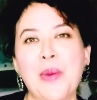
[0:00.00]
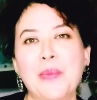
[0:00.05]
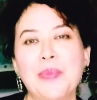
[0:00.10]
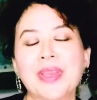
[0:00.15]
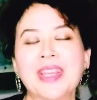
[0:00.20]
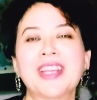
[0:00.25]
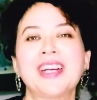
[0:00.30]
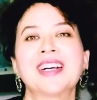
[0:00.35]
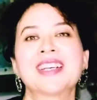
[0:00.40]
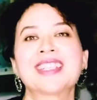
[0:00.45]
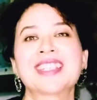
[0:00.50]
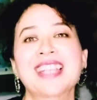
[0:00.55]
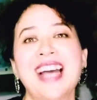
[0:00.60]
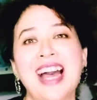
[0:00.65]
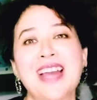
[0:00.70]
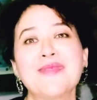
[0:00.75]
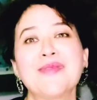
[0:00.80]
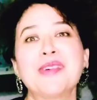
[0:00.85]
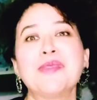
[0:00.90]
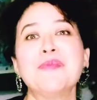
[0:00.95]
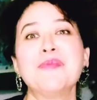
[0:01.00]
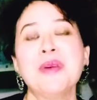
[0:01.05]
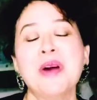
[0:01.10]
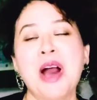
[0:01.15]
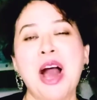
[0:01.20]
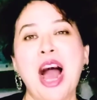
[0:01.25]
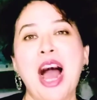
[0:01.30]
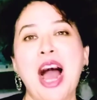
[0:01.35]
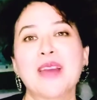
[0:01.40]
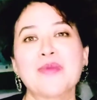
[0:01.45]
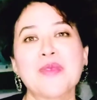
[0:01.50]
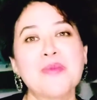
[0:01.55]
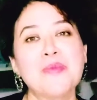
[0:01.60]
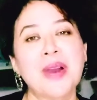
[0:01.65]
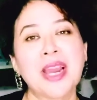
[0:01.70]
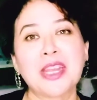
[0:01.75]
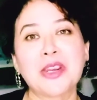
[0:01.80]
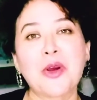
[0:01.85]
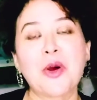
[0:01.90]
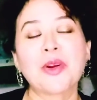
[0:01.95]
Because I'm a
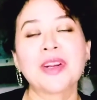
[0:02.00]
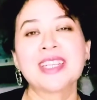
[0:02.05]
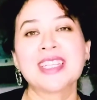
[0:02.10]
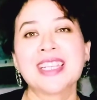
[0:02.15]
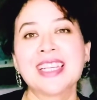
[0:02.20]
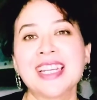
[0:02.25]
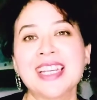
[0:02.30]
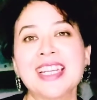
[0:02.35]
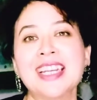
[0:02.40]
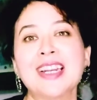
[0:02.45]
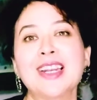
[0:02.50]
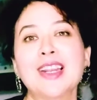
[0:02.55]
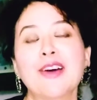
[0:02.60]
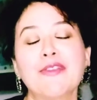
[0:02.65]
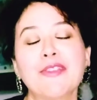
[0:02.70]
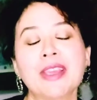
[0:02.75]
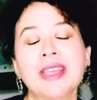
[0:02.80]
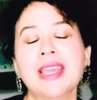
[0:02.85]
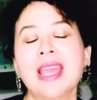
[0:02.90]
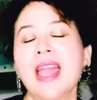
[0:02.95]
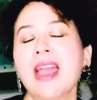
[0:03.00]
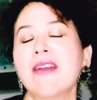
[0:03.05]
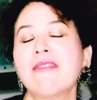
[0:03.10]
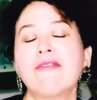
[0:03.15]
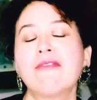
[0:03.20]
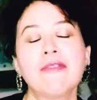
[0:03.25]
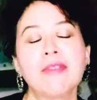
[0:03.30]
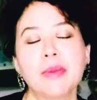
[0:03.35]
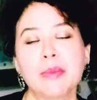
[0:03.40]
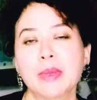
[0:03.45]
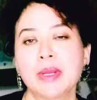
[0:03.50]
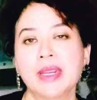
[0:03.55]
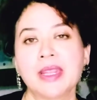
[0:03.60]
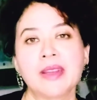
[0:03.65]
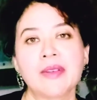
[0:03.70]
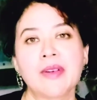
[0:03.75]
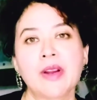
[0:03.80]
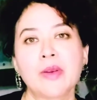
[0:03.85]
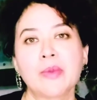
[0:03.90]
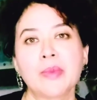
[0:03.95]
minority in loving
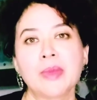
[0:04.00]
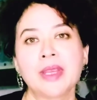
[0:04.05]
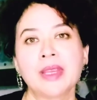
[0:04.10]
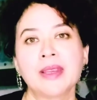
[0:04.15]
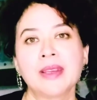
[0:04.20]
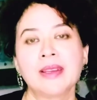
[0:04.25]
everybody around me.